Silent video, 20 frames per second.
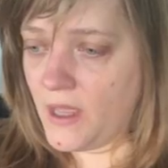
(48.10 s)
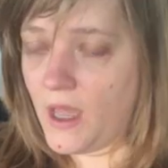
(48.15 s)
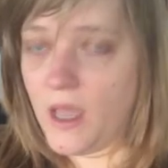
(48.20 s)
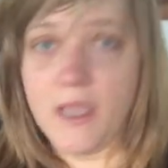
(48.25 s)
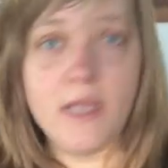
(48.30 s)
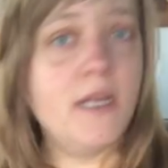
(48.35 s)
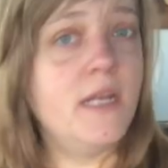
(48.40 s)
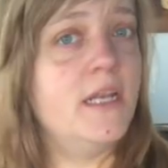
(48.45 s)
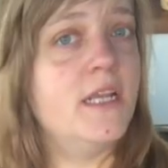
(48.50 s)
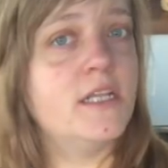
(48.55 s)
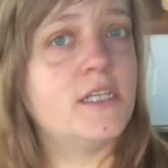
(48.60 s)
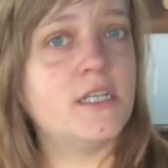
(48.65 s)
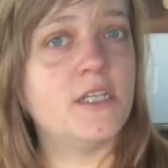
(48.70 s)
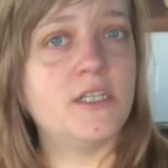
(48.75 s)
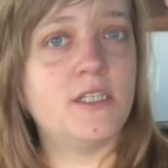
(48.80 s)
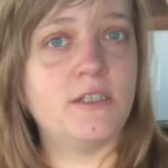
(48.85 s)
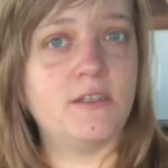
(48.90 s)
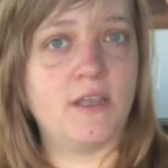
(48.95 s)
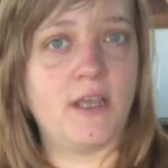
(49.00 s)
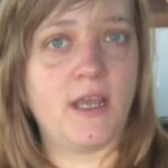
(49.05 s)
In addition
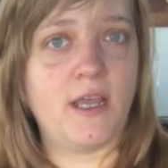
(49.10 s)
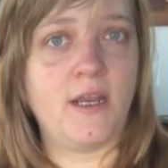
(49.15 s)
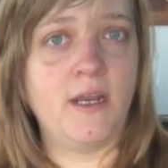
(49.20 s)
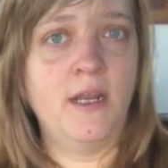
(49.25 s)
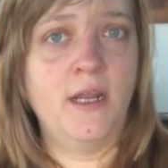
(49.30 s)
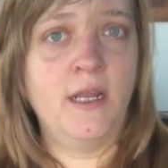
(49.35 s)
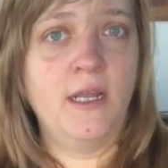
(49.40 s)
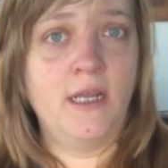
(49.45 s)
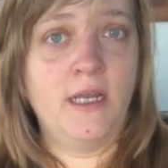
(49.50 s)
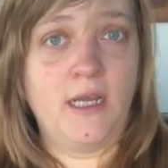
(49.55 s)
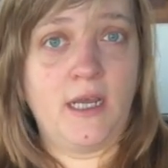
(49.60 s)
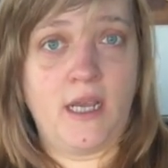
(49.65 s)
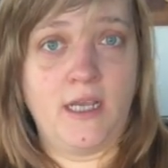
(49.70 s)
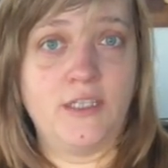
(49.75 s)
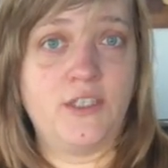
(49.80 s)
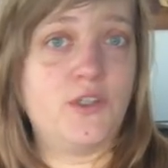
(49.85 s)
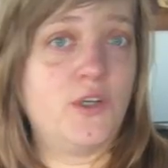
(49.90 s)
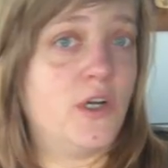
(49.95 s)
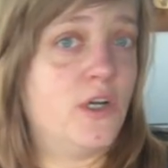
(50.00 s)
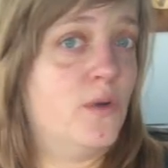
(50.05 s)
to that, I
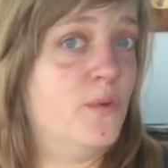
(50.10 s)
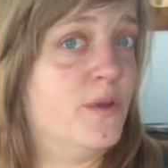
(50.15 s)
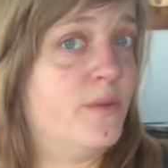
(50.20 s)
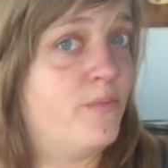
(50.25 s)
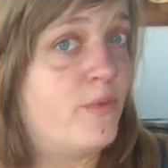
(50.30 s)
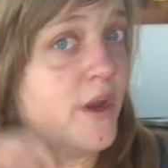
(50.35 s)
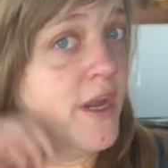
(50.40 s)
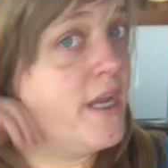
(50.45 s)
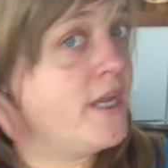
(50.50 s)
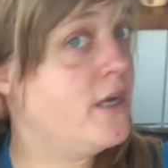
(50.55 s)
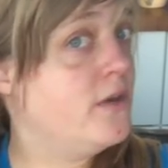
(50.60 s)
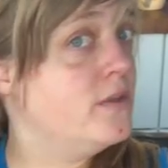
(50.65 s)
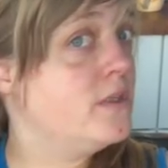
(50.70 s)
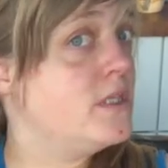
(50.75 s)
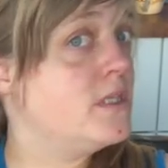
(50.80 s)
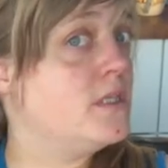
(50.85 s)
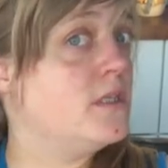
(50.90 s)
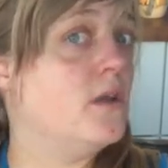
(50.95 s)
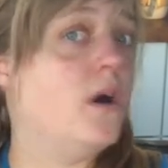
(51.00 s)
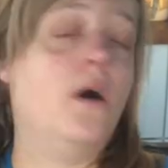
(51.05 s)
struggle with
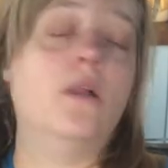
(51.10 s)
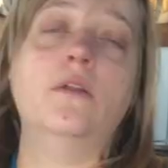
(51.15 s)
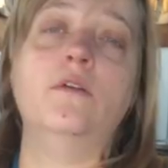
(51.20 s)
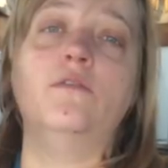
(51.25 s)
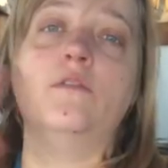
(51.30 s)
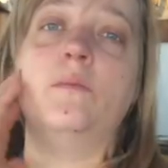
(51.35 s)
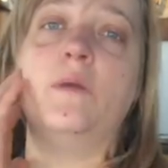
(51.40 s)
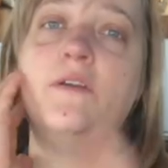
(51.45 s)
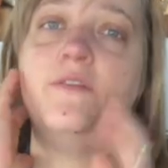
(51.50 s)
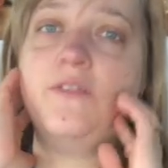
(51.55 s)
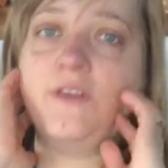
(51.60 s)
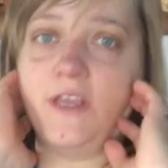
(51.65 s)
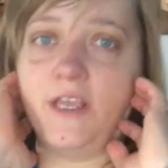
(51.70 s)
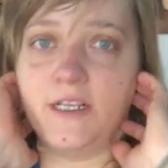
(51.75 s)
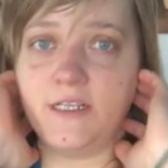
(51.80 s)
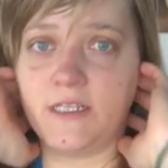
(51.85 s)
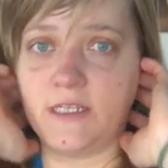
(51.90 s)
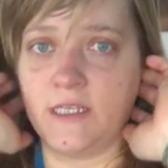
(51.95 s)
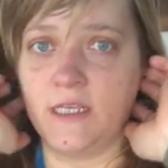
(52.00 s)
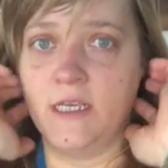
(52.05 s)
breakouts all over my
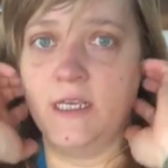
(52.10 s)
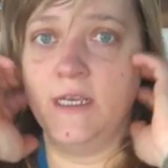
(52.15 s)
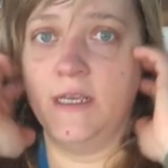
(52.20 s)
face.